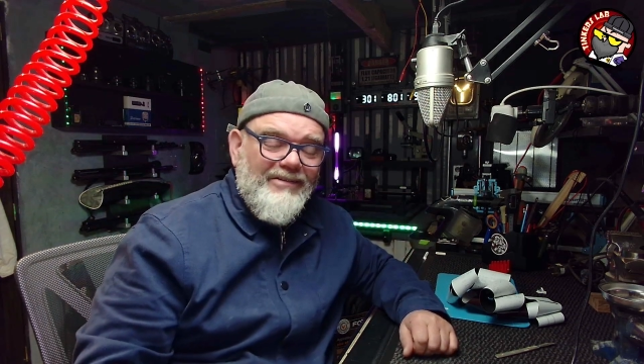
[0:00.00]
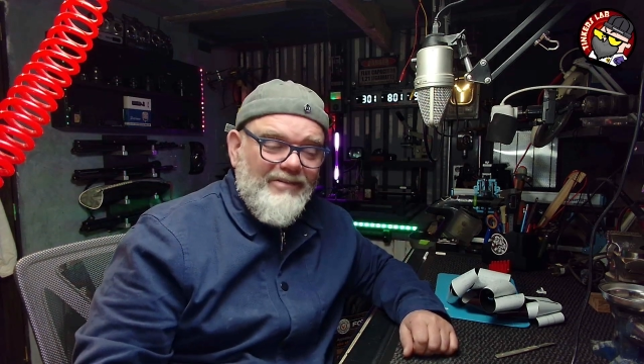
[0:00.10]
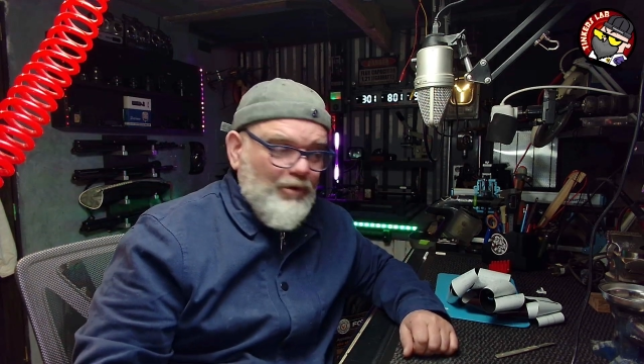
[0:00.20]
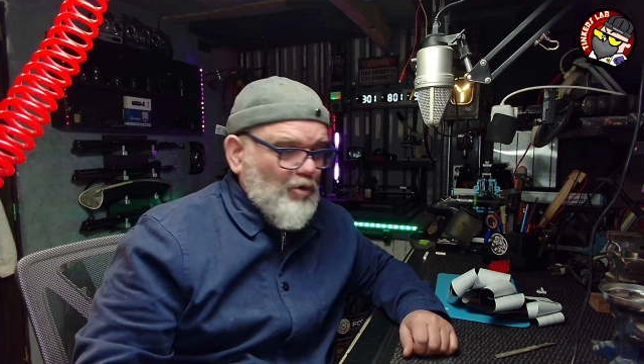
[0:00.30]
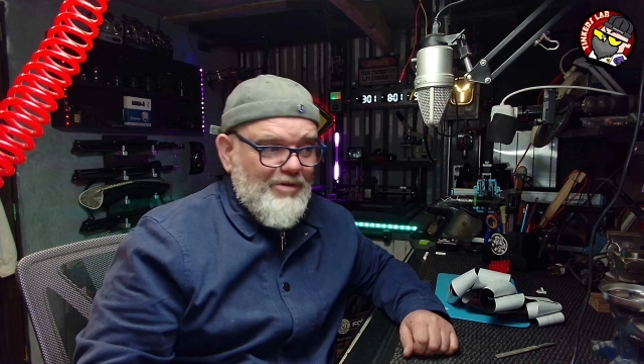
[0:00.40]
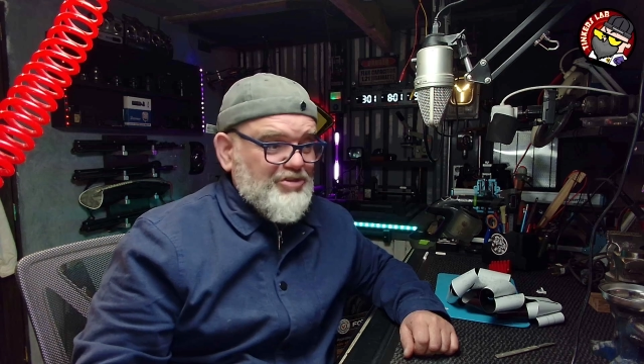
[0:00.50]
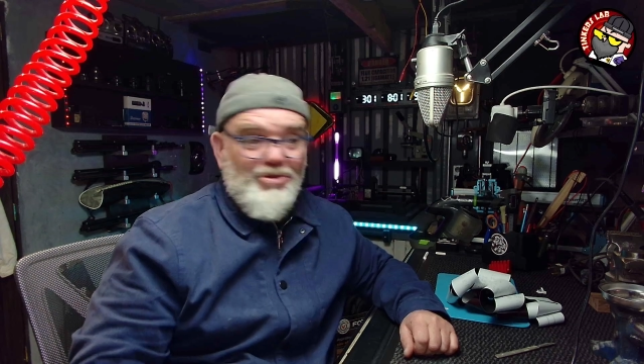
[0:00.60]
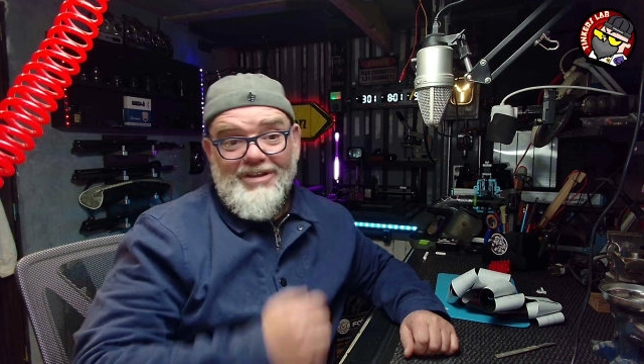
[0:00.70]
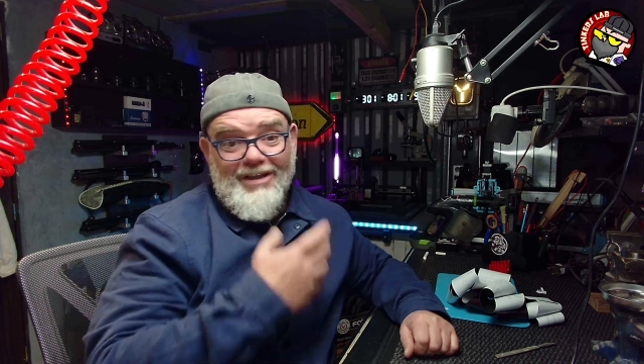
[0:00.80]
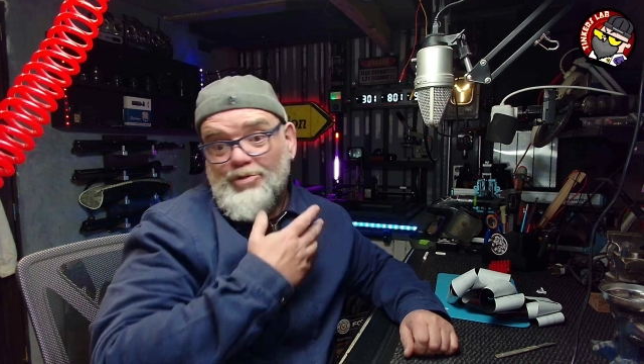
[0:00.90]
and almost doing
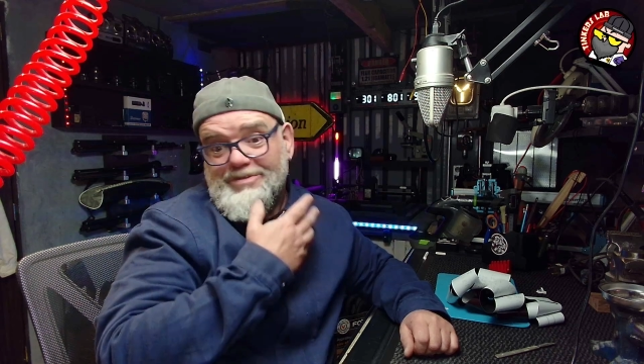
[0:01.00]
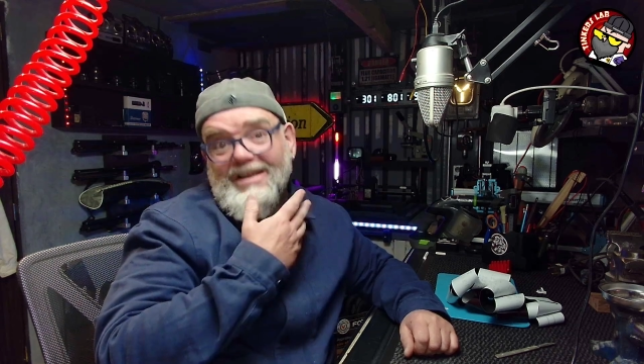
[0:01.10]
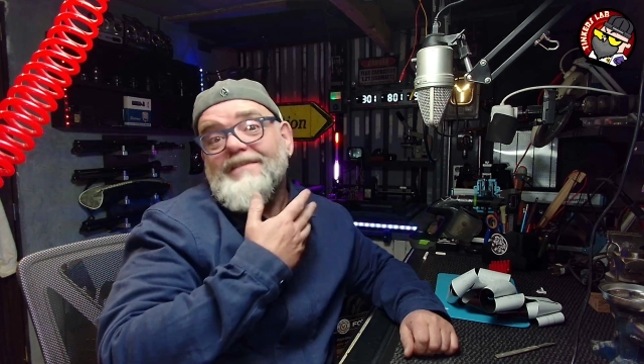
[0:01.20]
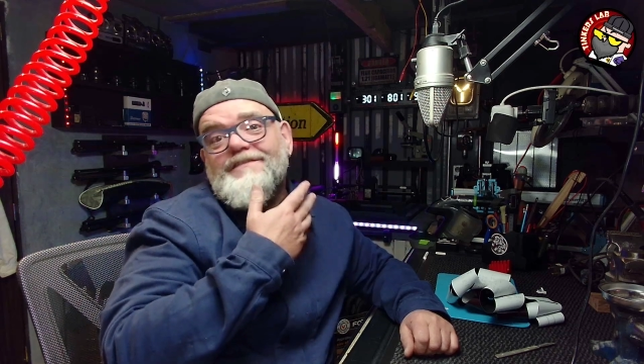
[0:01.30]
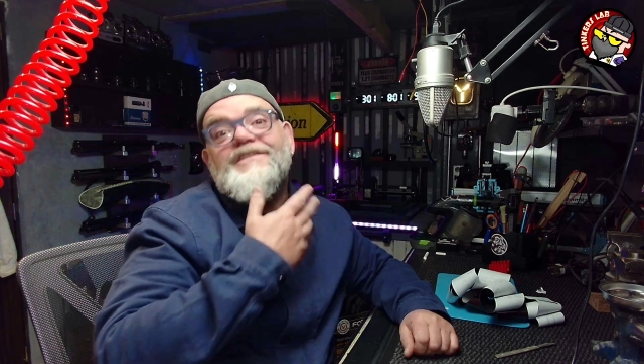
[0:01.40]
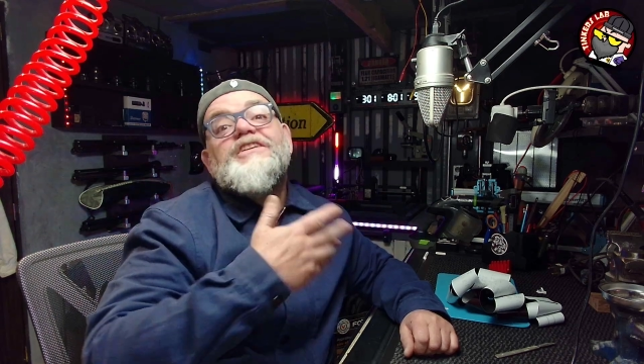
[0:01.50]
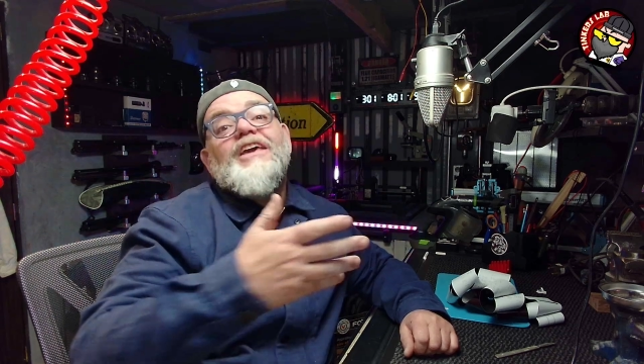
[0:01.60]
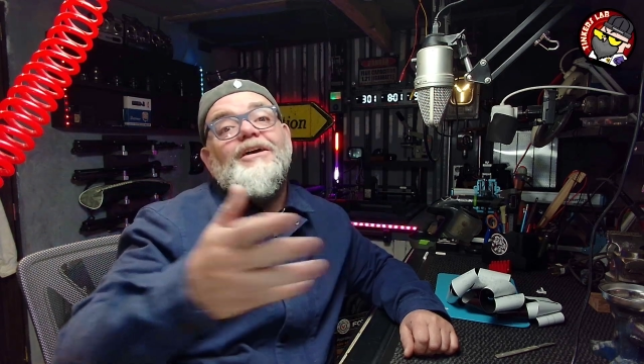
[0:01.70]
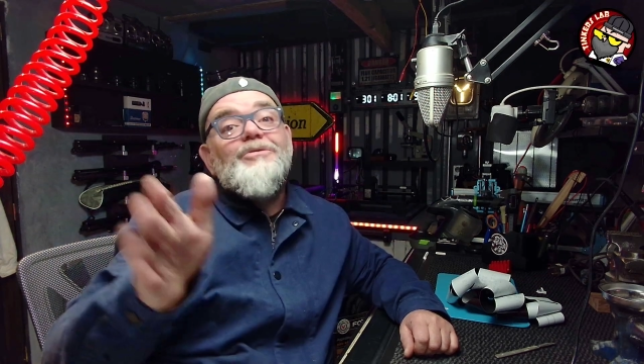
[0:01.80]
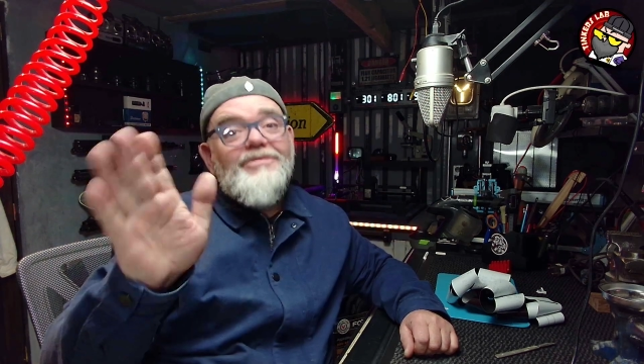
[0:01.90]
almost like a
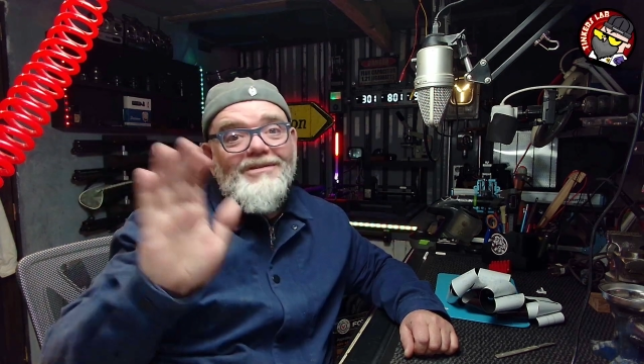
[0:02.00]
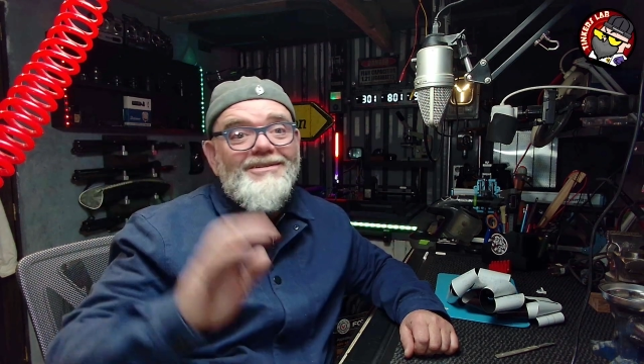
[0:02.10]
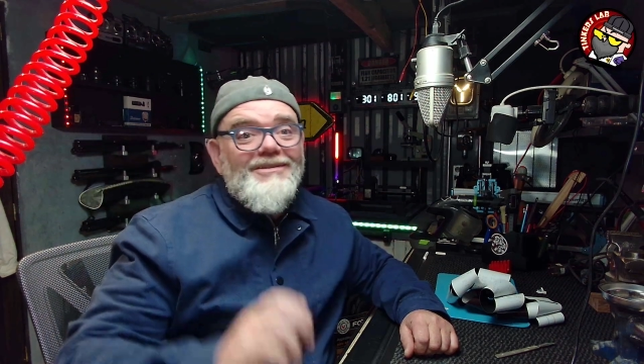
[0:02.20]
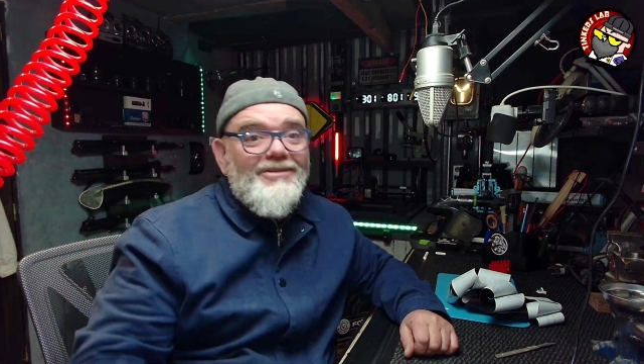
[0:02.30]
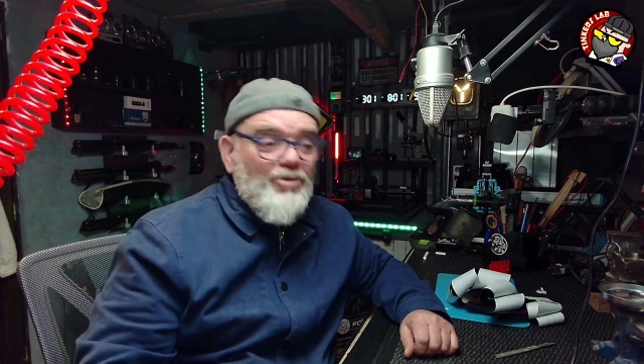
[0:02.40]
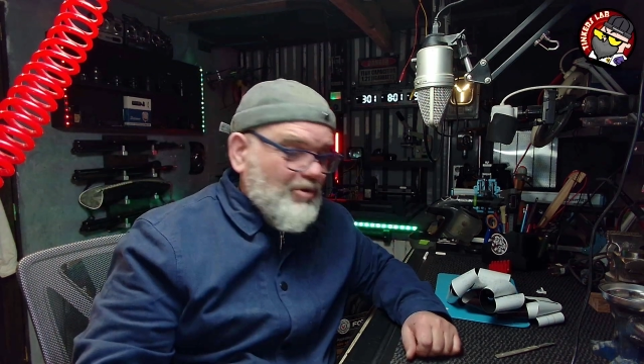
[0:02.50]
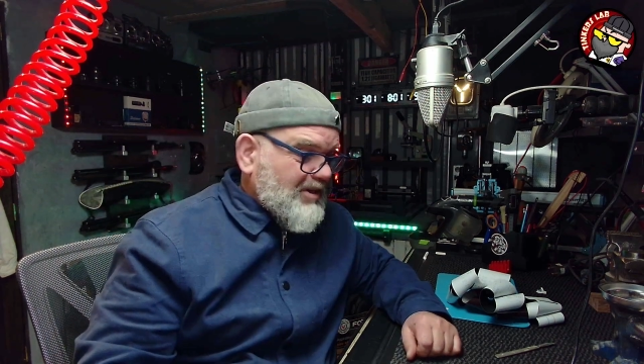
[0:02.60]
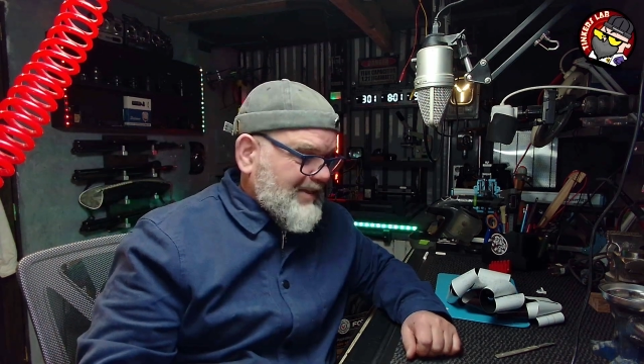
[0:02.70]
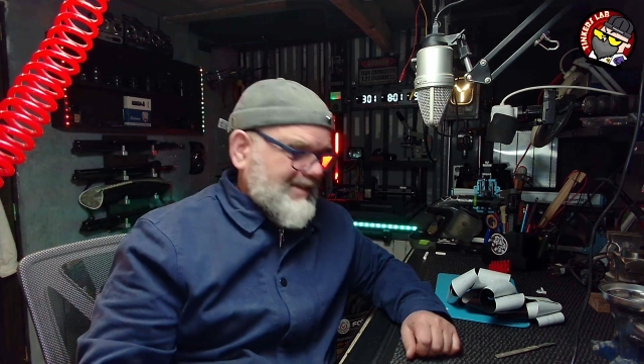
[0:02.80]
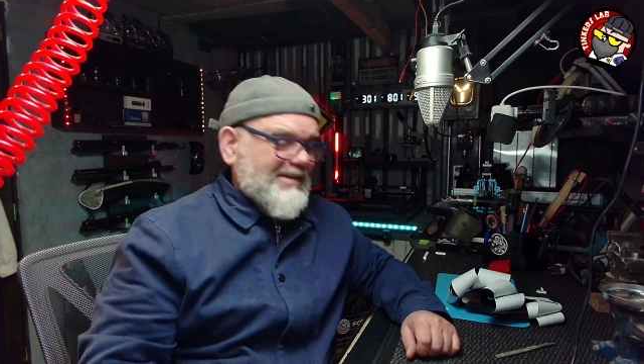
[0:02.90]
video or
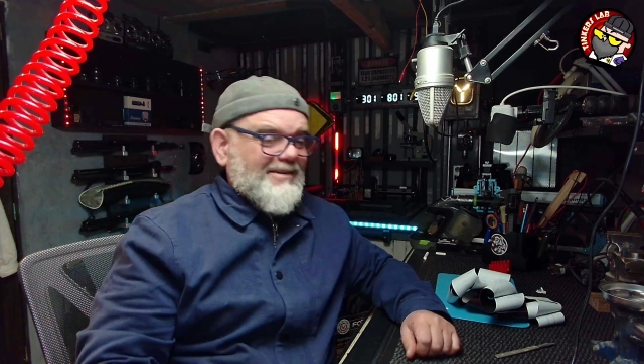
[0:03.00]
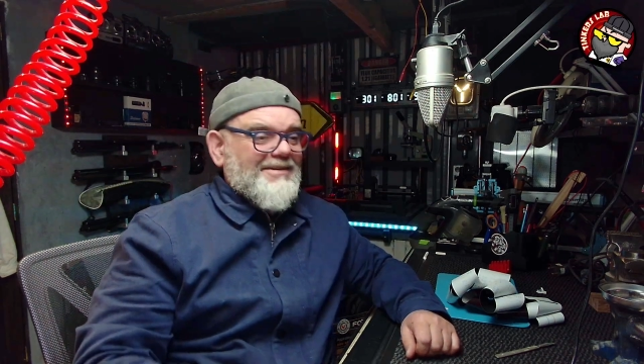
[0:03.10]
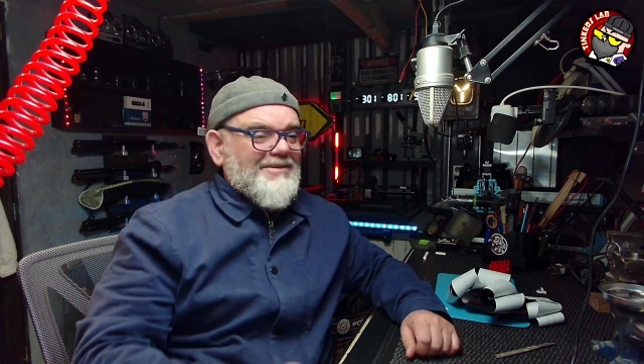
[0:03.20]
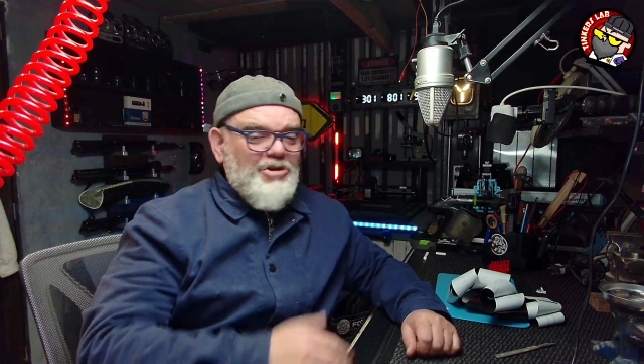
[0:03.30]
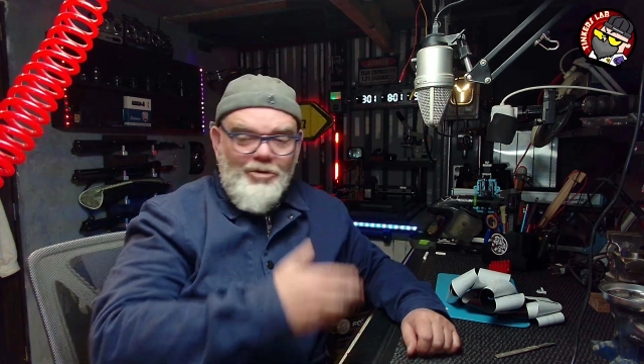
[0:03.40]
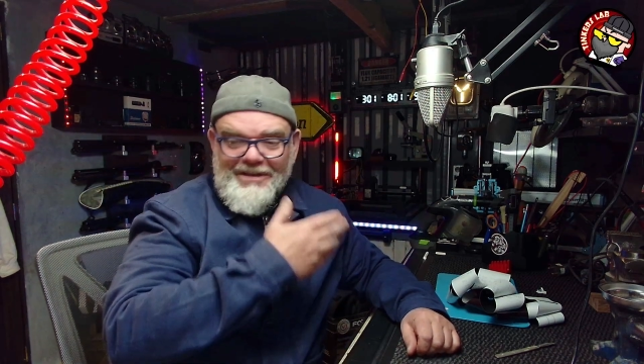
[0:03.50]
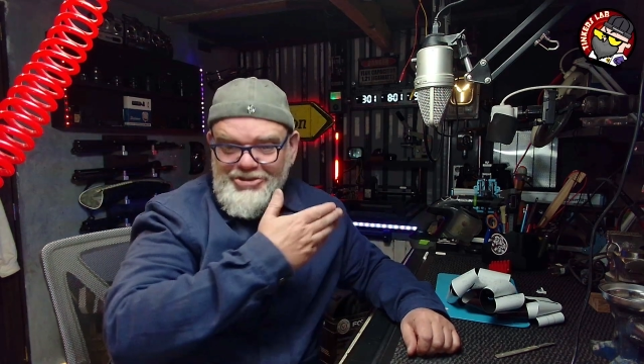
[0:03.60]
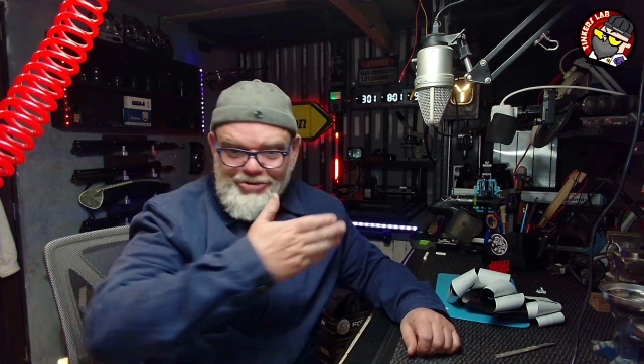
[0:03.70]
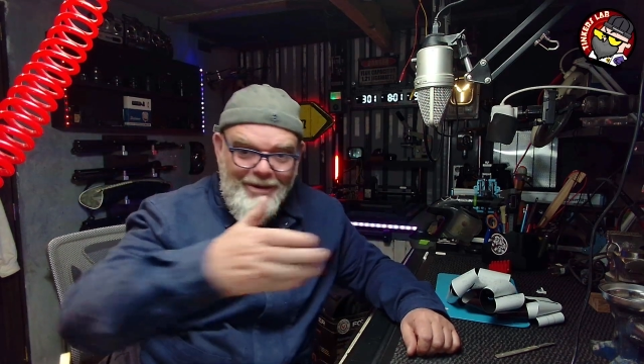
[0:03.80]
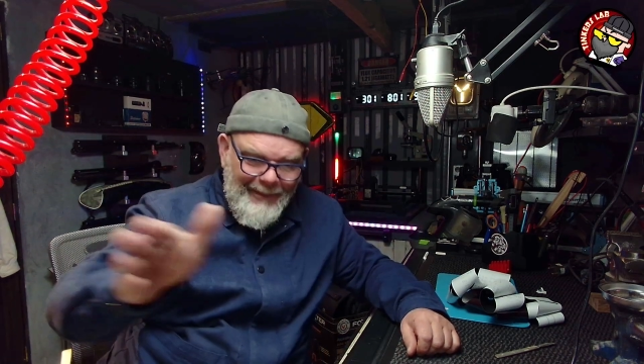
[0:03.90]
a comic
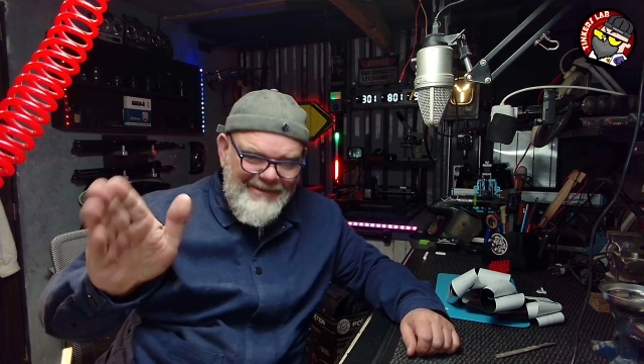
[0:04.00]
strip